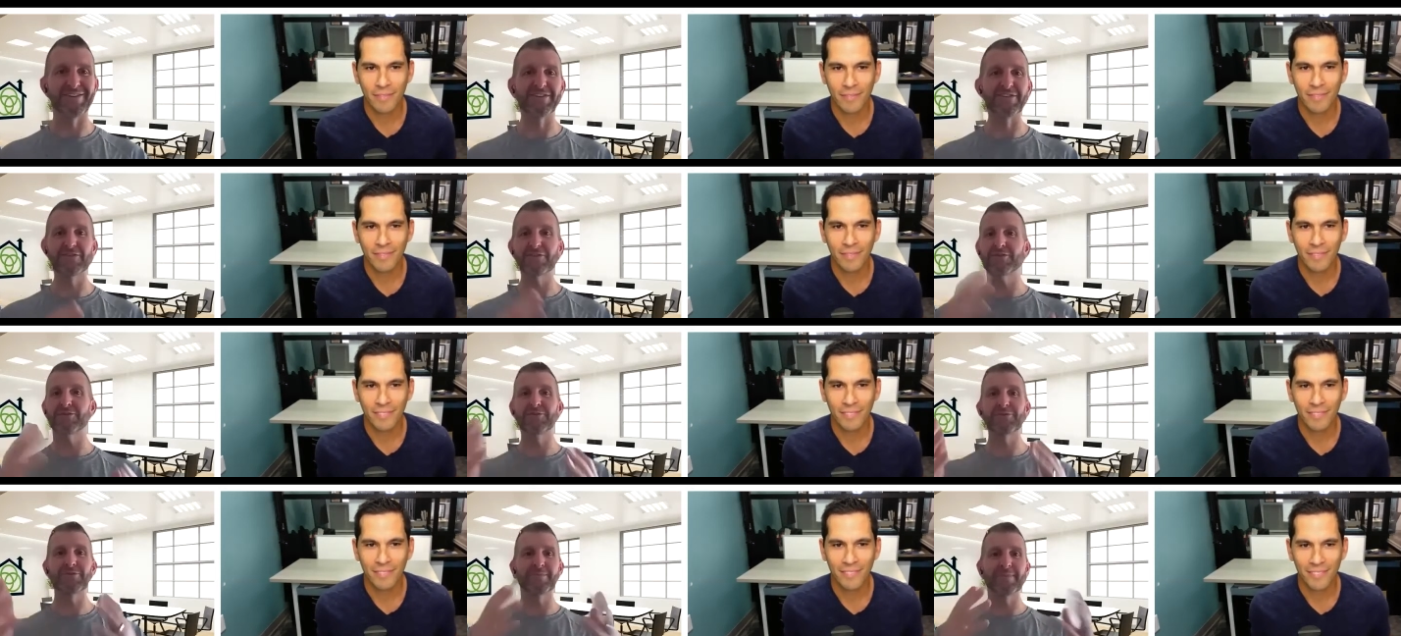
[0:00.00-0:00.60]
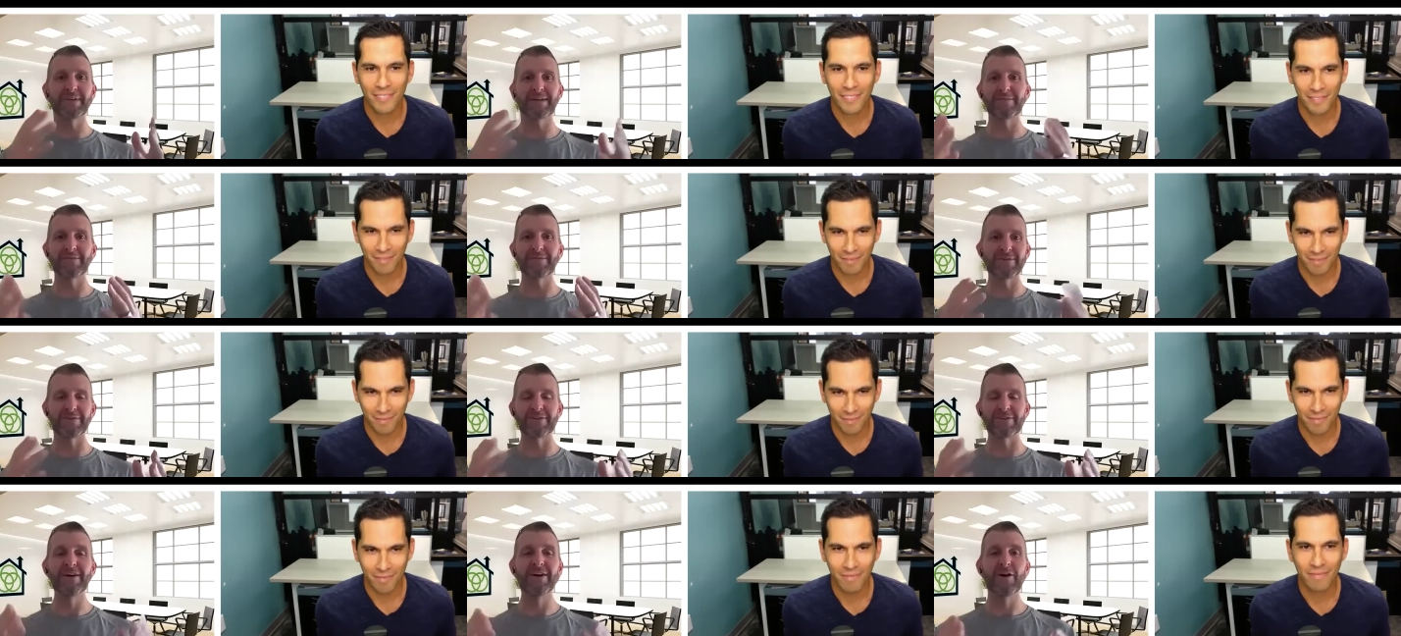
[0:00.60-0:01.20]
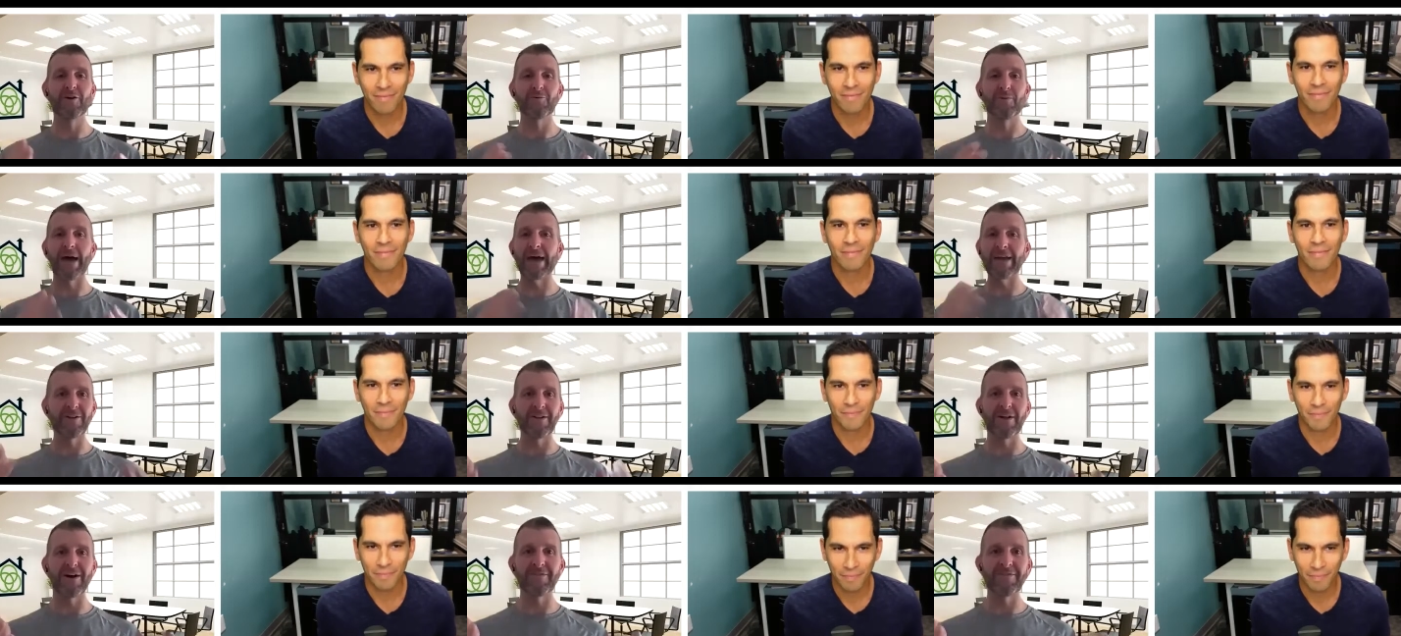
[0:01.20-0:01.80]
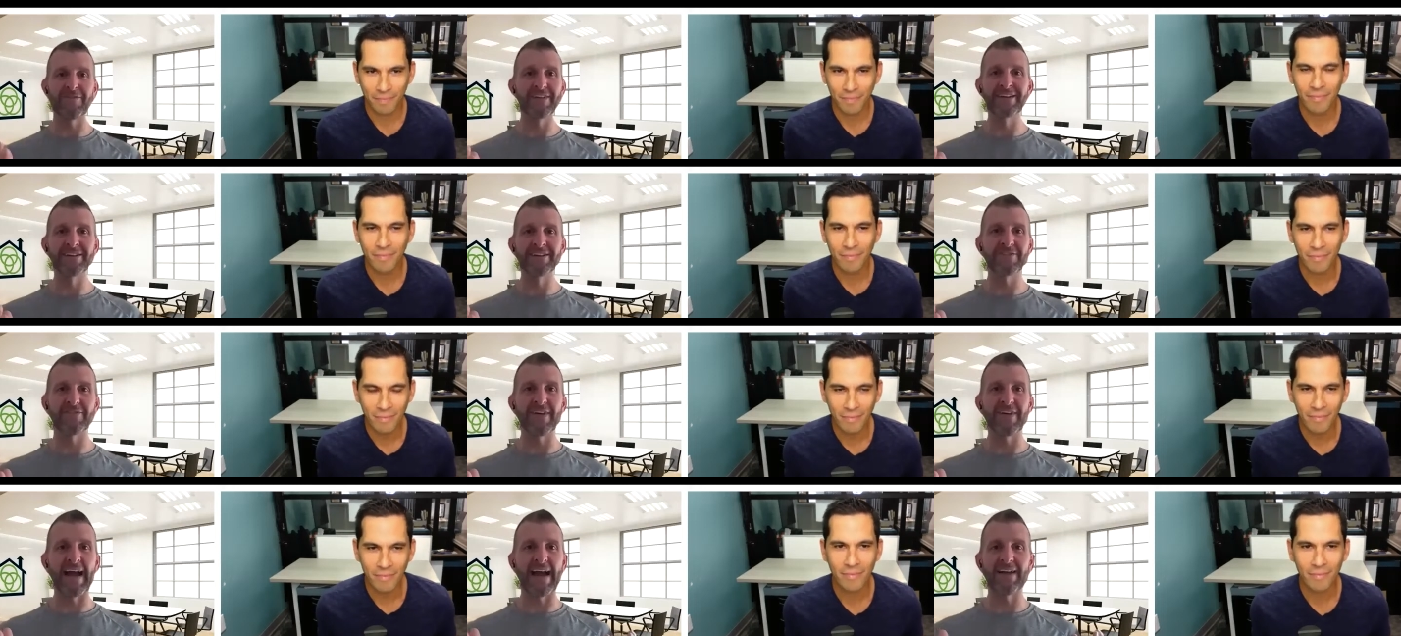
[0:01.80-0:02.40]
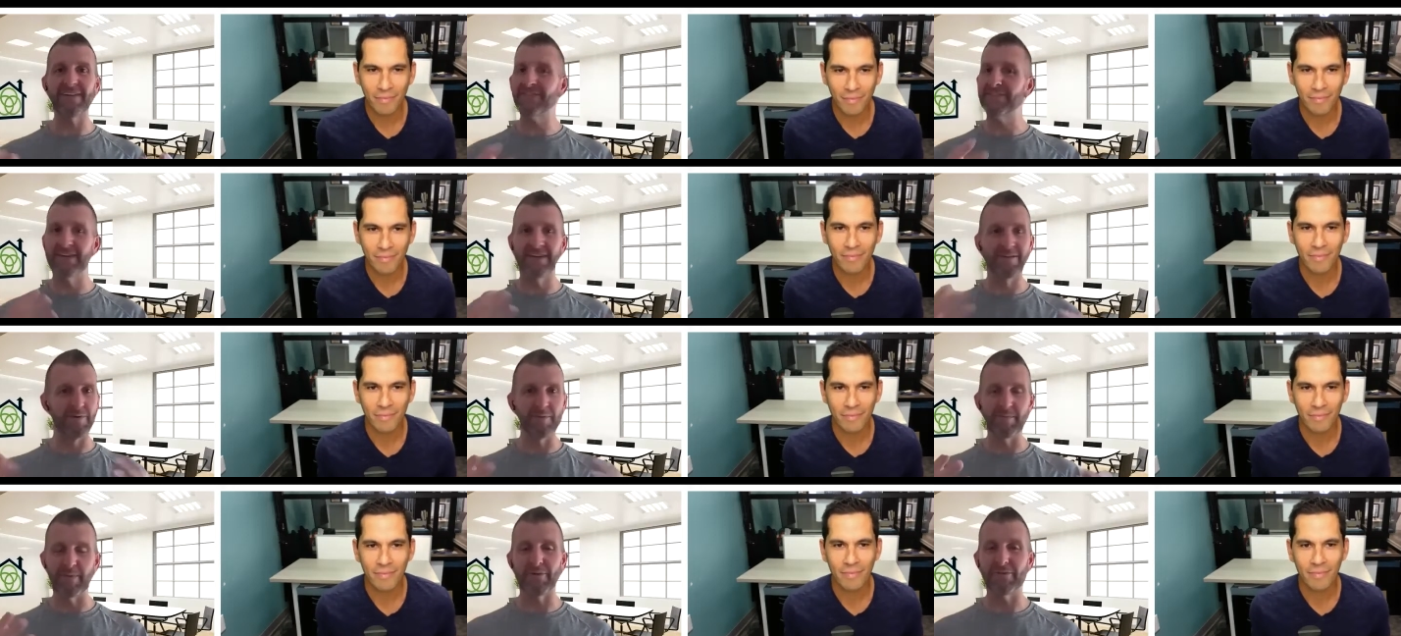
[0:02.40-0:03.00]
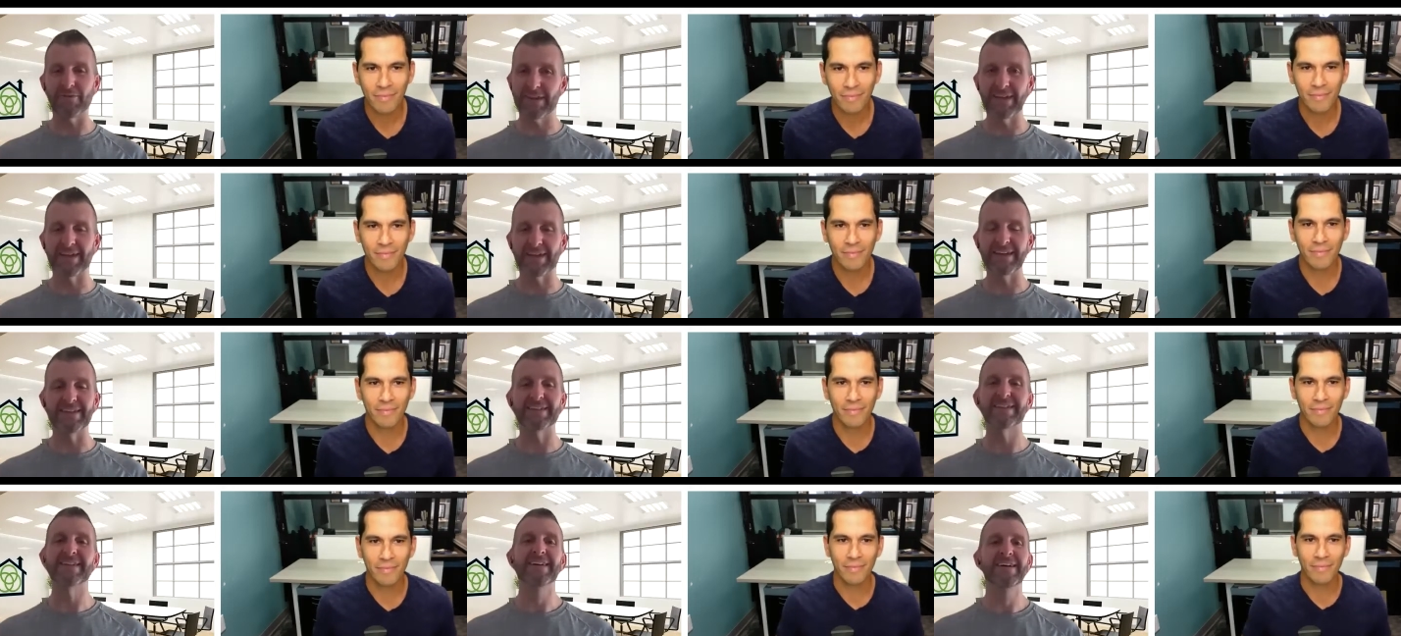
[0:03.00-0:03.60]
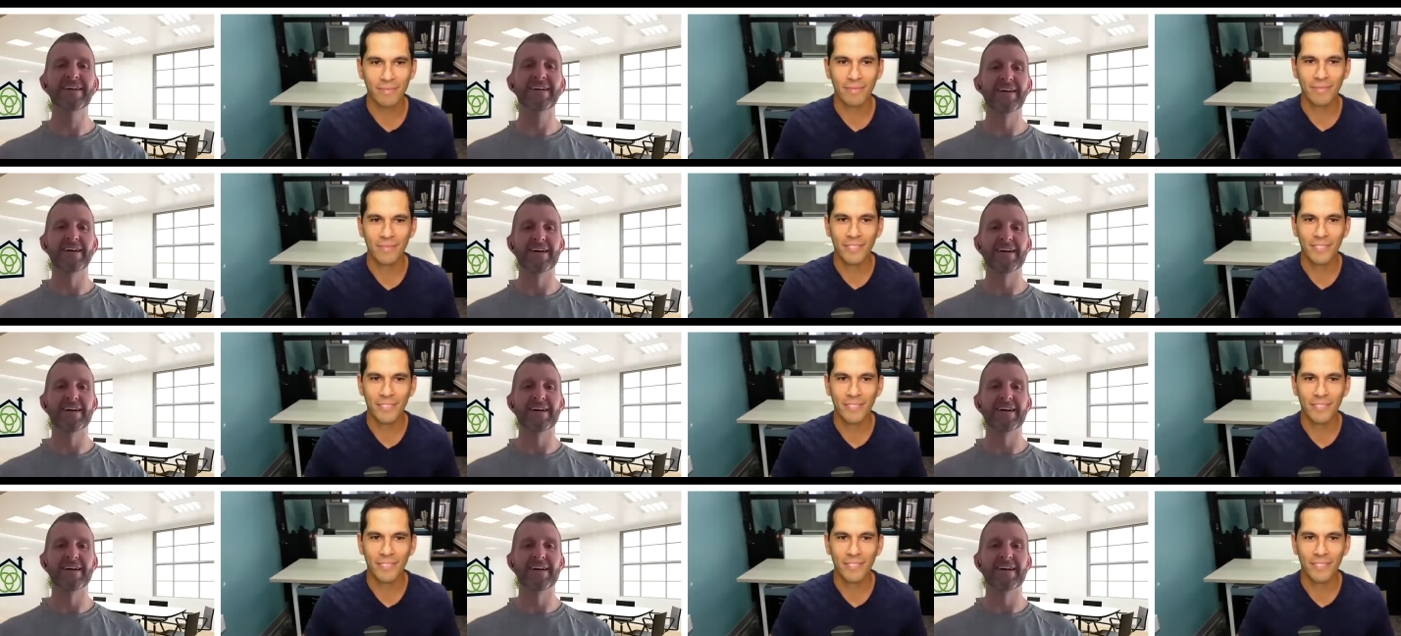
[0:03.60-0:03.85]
Speaker 1: So it's cool to be able to rattle off things fast and we both get it